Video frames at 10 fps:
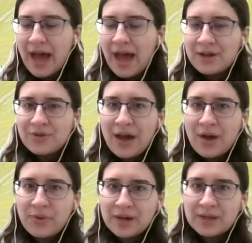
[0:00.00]
And you
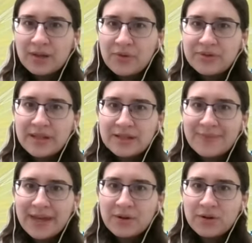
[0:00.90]
can't wear clothes that's
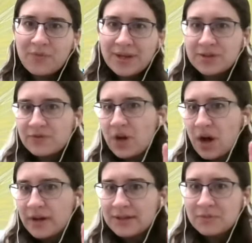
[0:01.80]
made out of a mix of
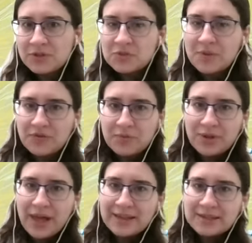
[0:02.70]
cotton, which is made from
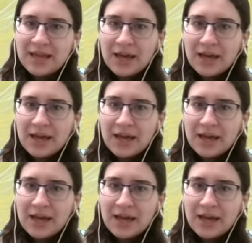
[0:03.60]
plants,